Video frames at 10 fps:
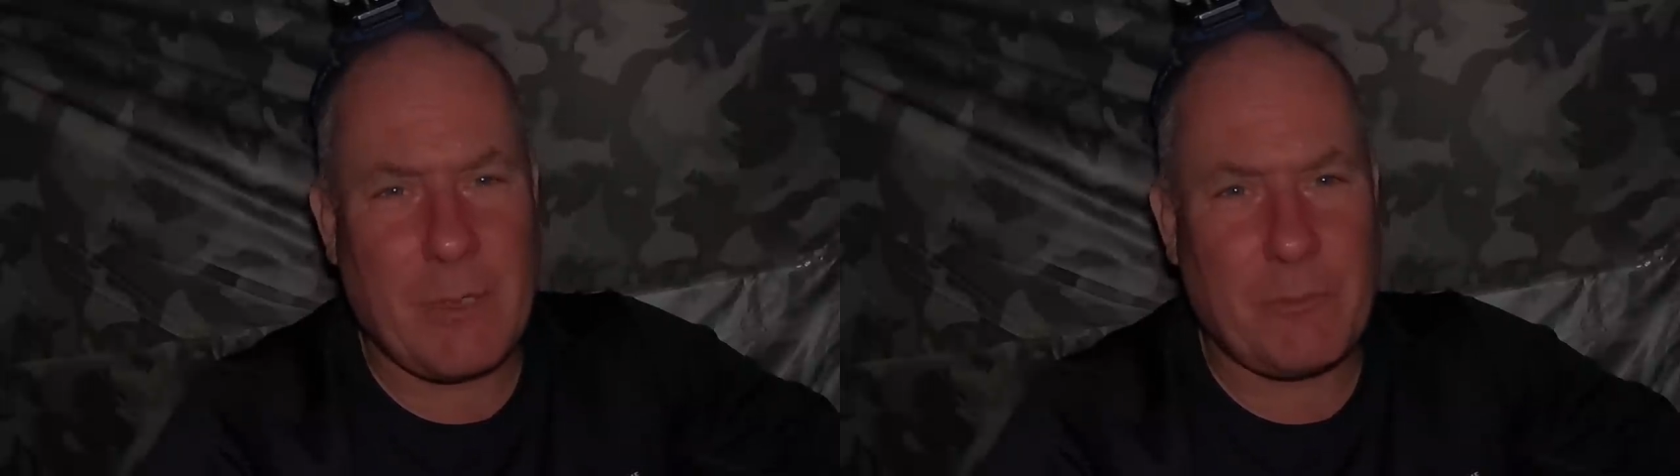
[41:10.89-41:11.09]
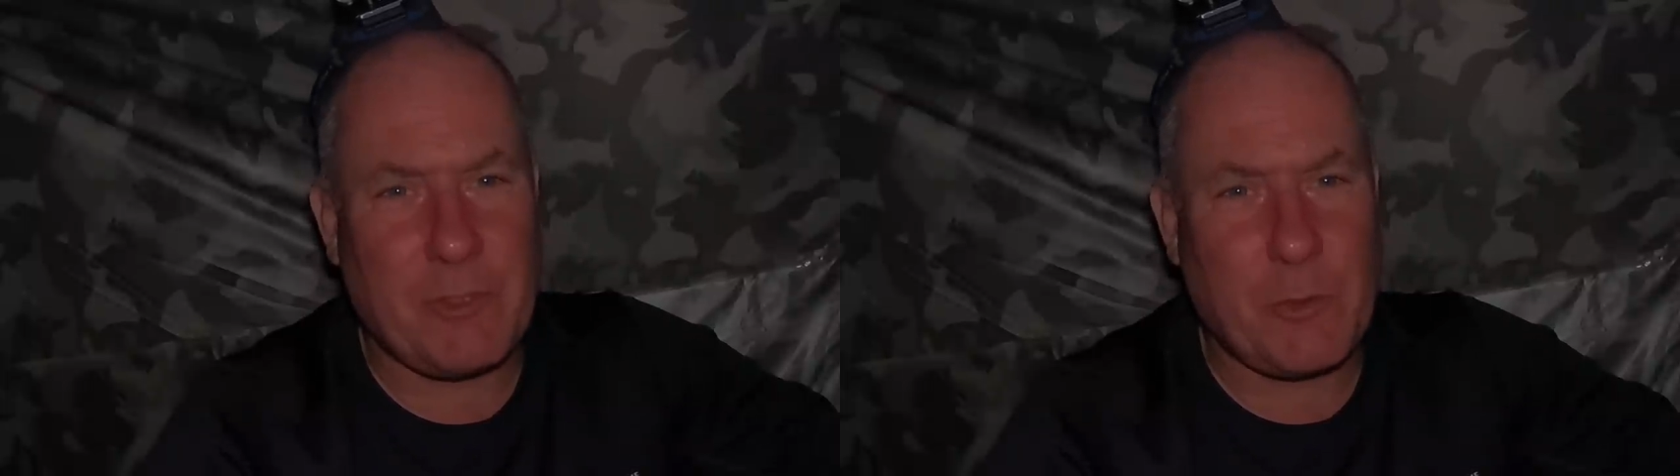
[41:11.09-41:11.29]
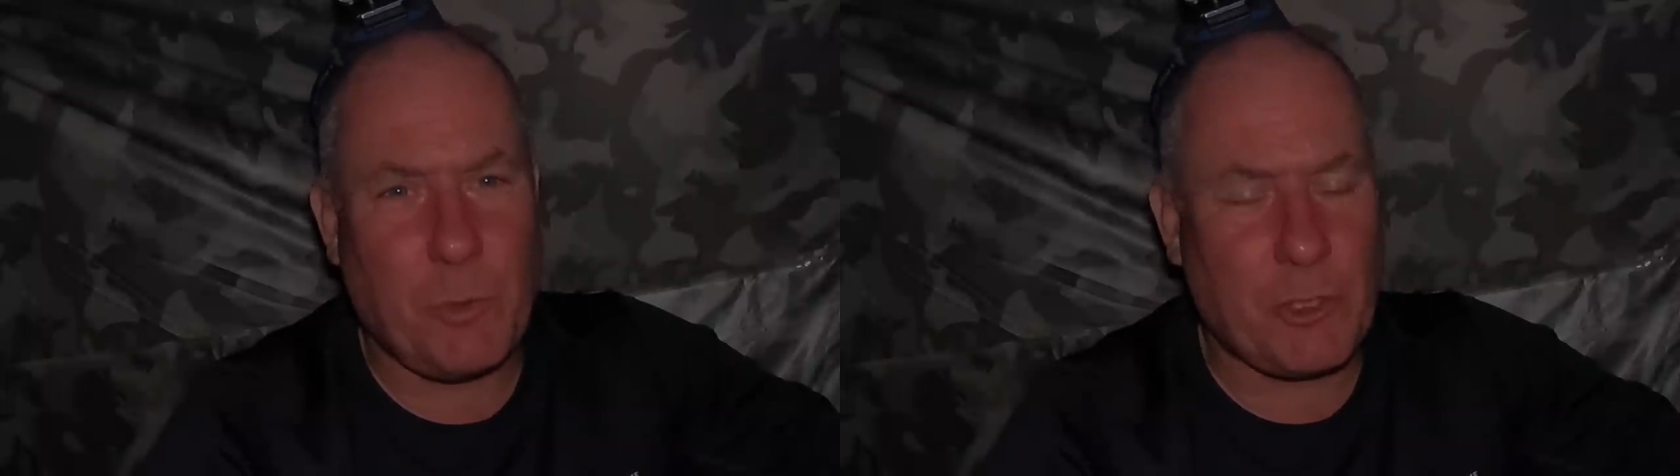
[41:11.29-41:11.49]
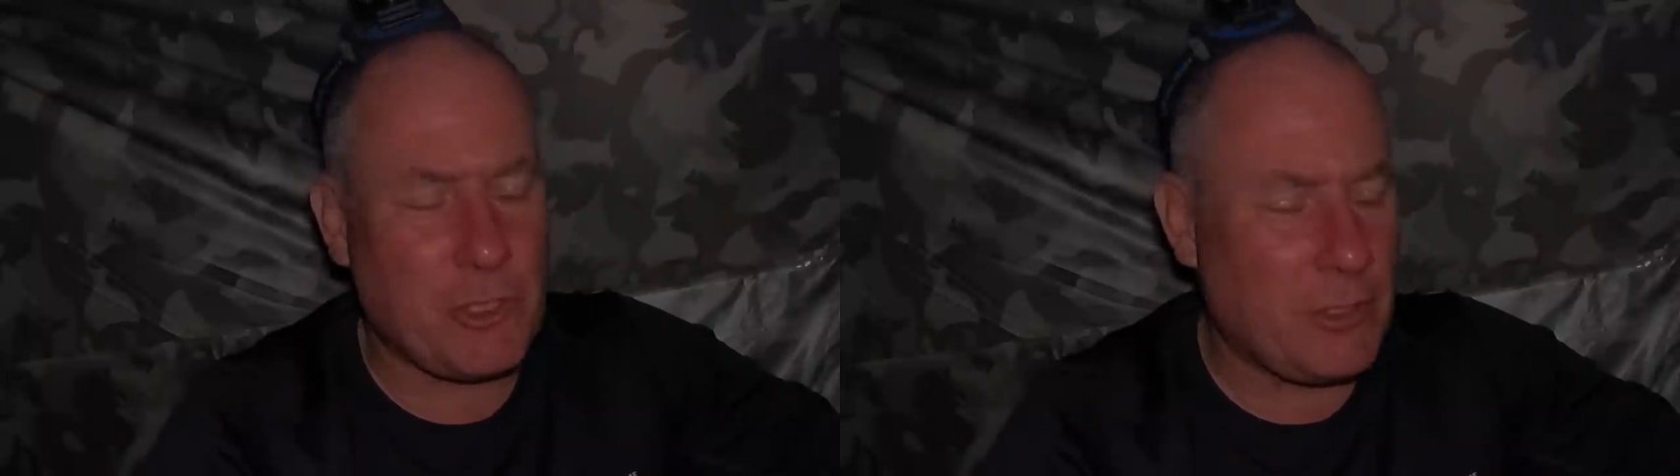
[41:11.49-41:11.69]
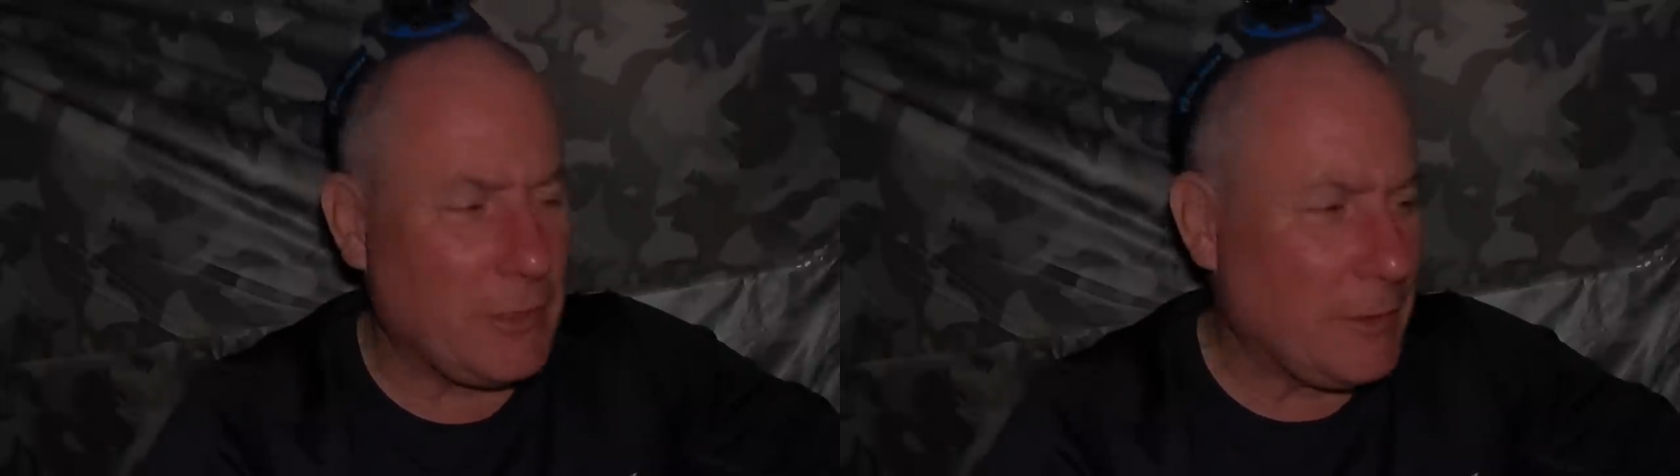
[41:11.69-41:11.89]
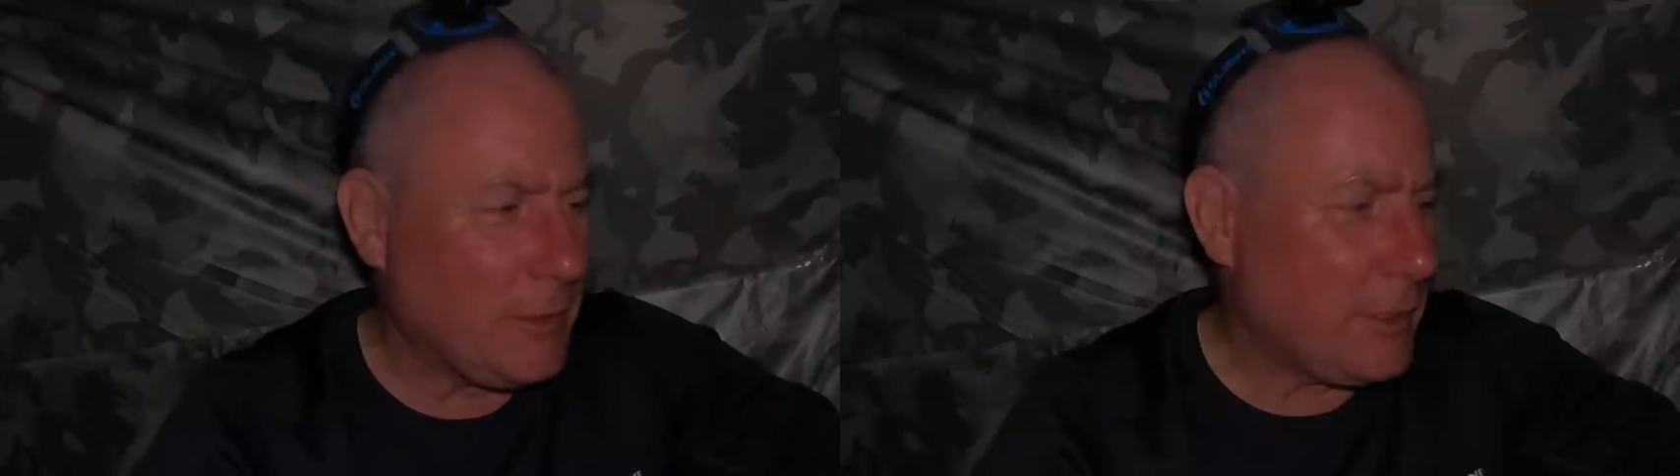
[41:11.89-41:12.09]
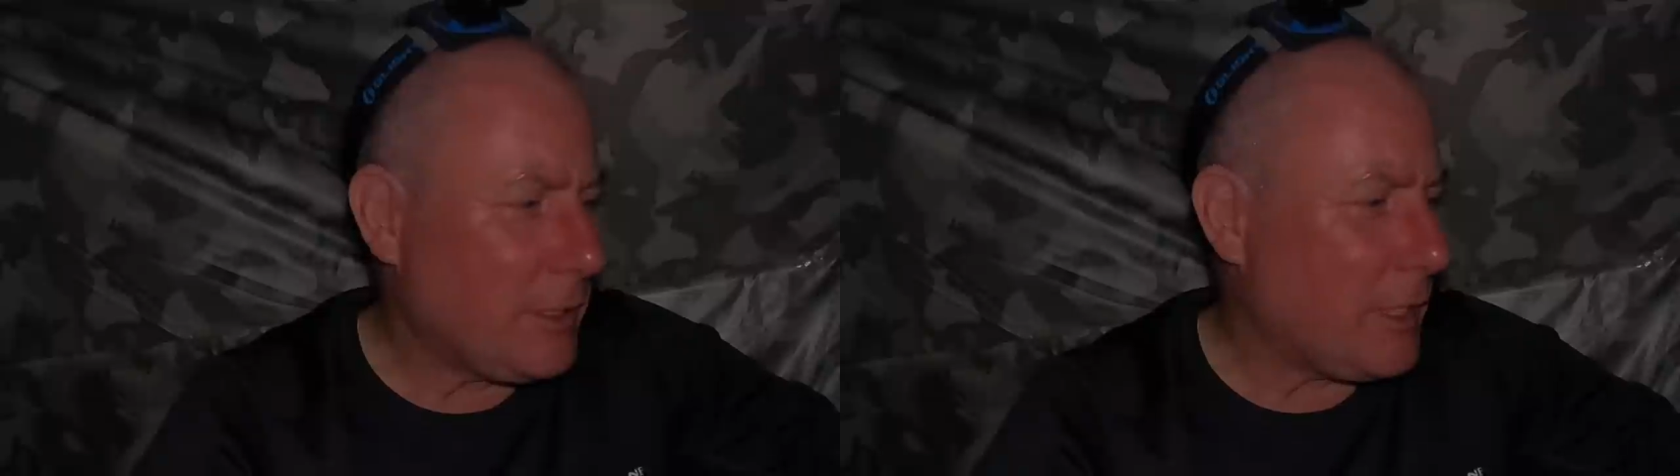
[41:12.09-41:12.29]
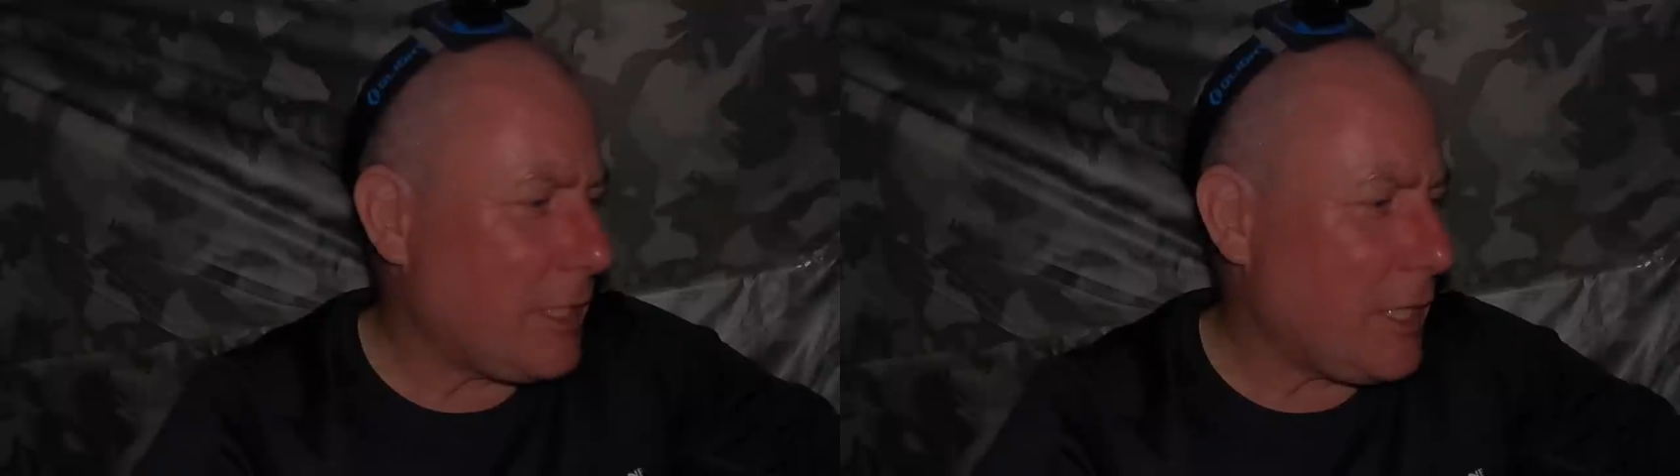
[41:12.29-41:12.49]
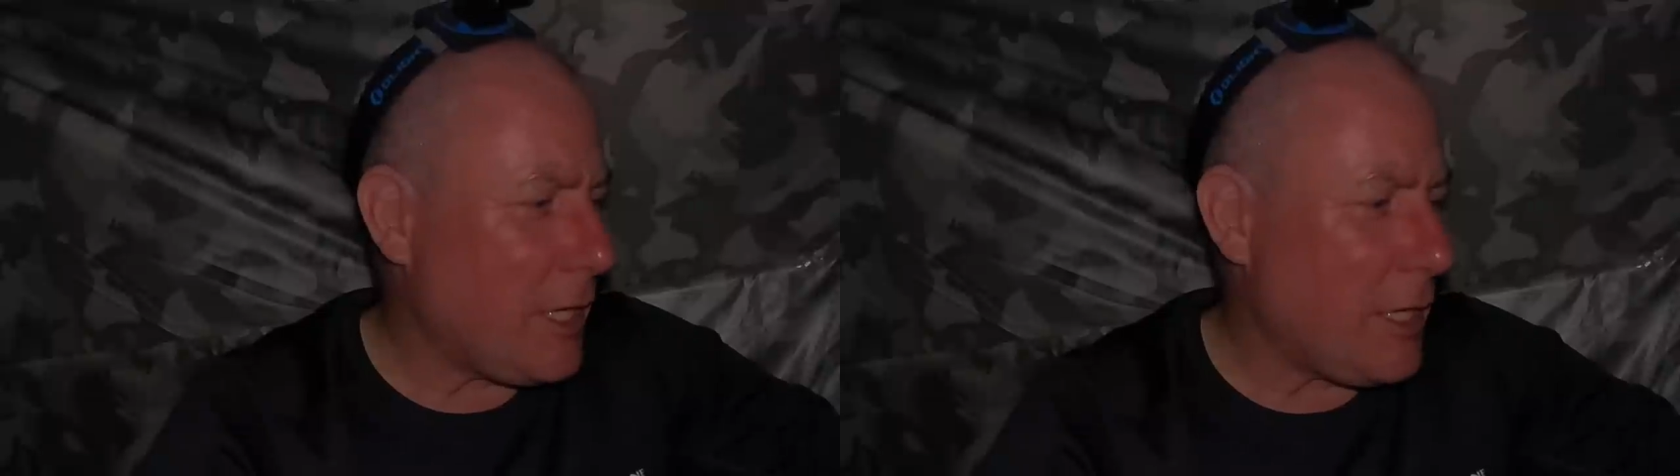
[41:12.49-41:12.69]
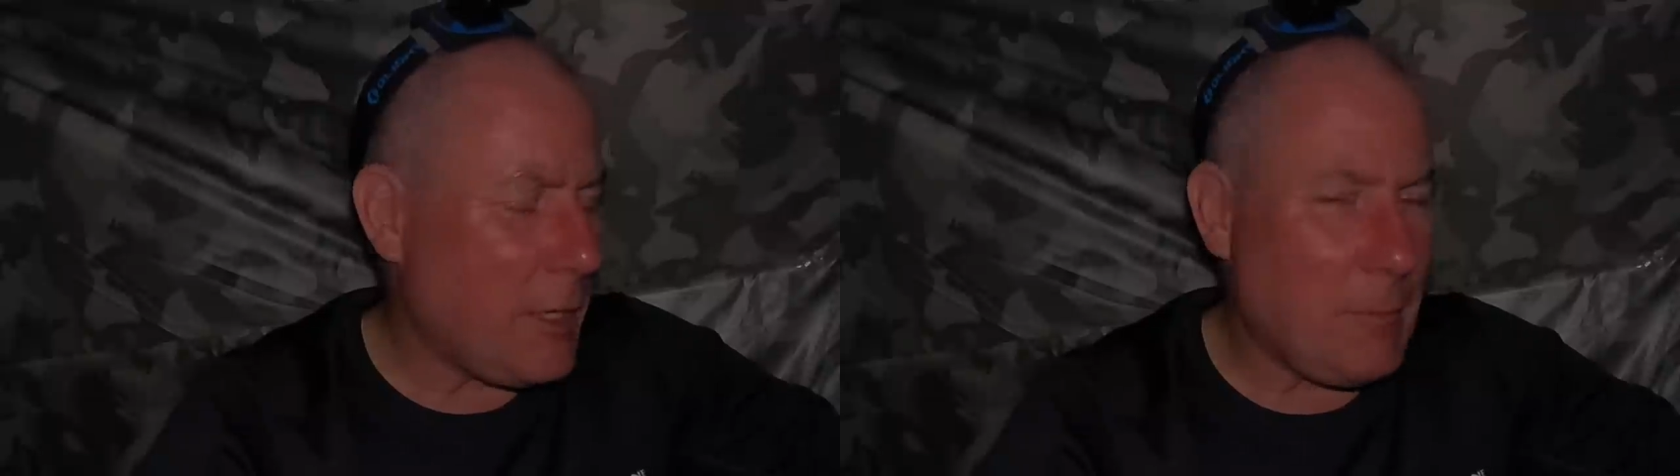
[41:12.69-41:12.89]
I've just watched.
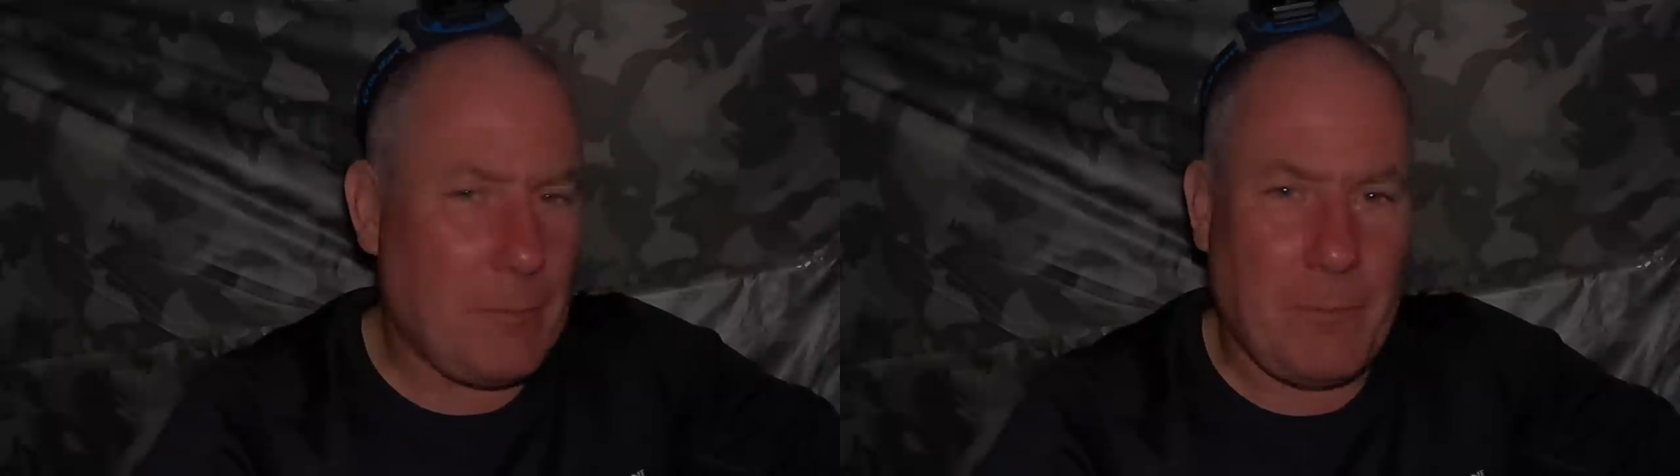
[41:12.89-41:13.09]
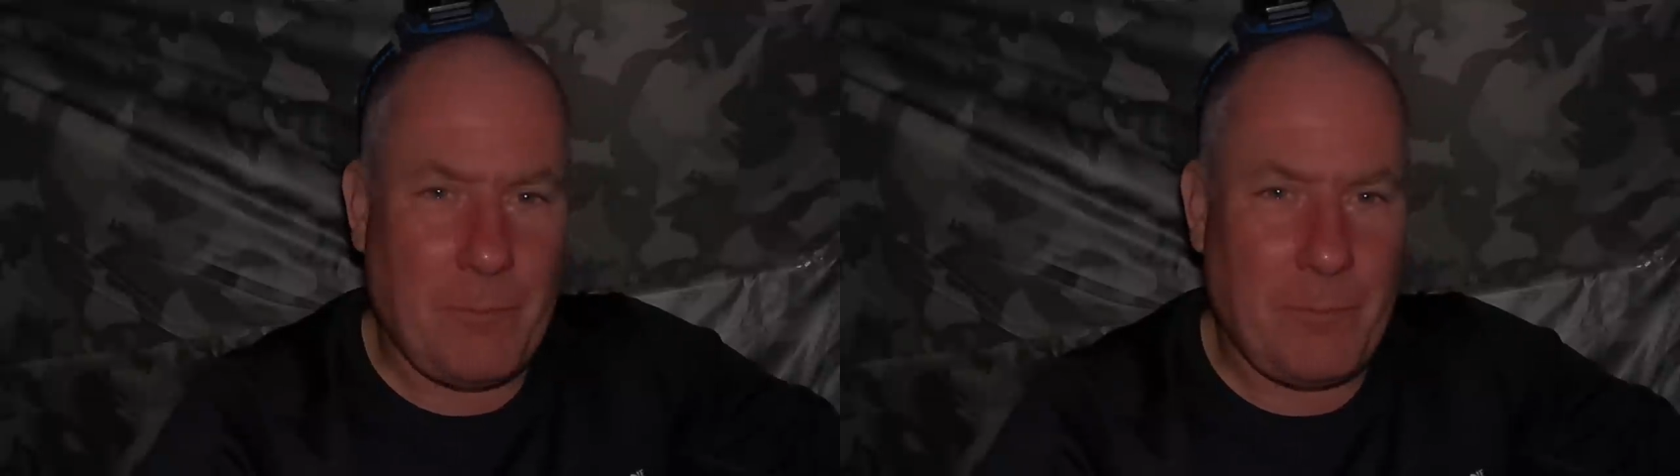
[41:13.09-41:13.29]
Um,